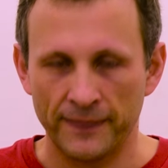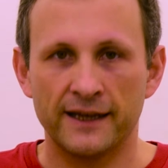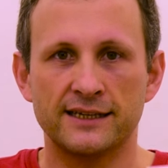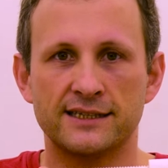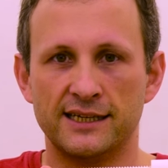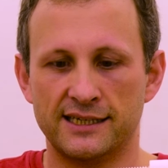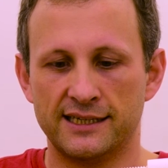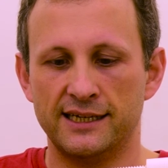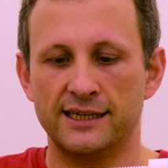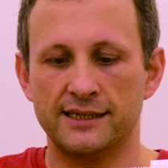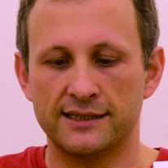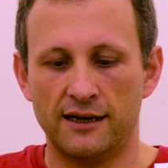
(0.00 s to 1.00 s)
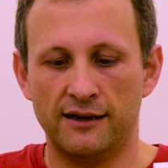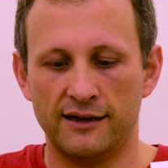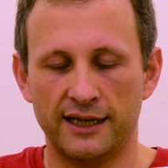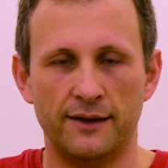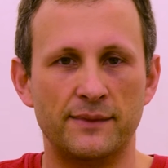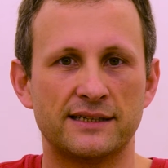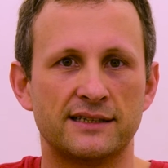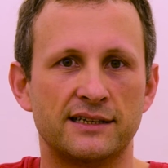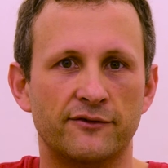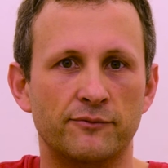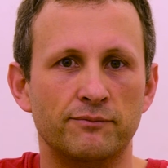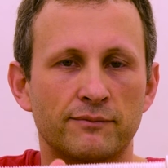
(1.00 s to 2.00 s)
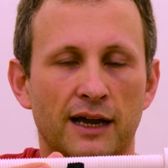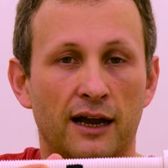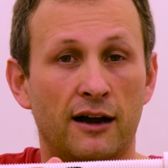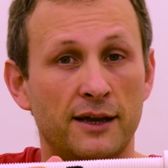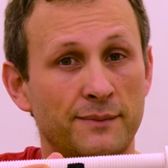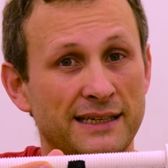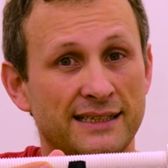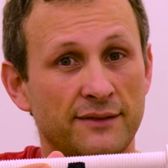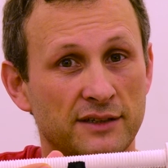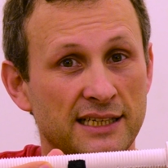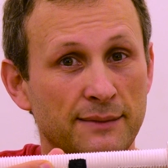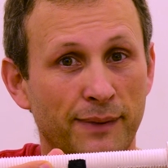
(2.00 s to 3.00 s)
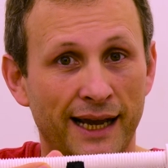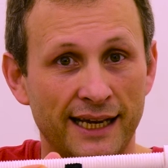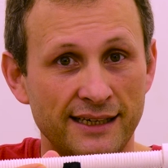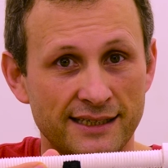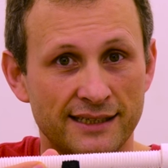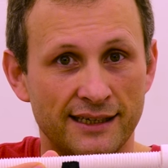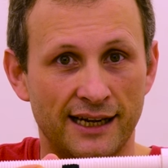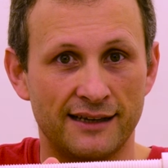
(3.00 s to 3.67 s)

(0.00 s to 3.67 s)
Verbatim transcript: is this is a high emissivity paint,